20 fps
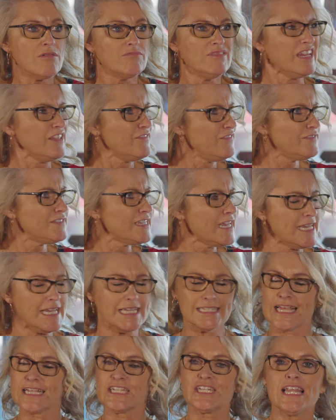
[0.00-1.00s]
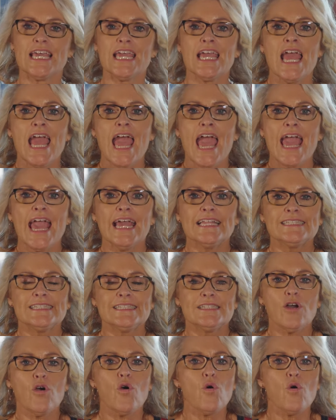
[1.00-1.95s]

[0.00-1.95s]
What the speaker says: nearly 15 years actually, it's